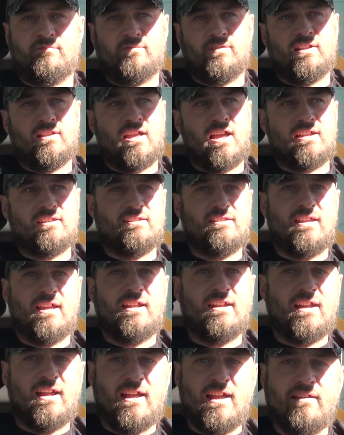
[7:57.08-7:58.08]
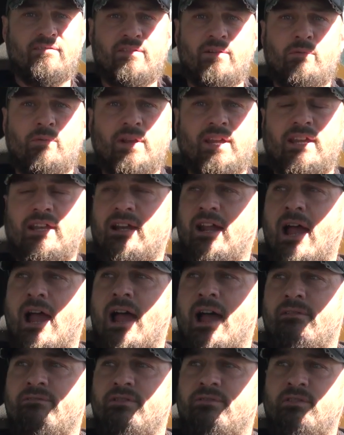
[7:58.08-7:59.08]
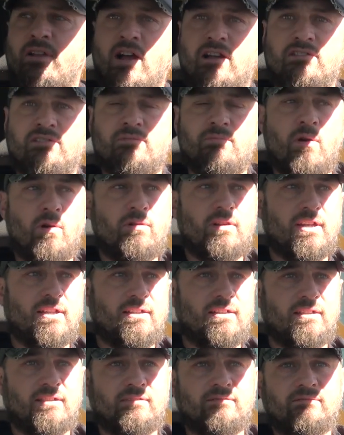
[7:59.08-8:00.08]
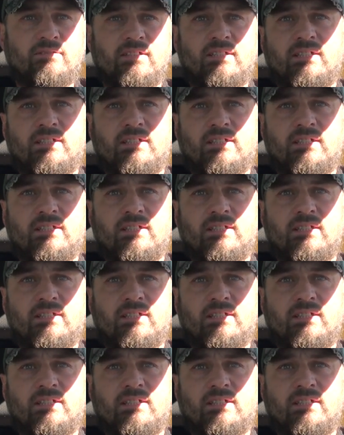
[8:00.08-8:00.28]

realizing that I have a week and a half of non smoking and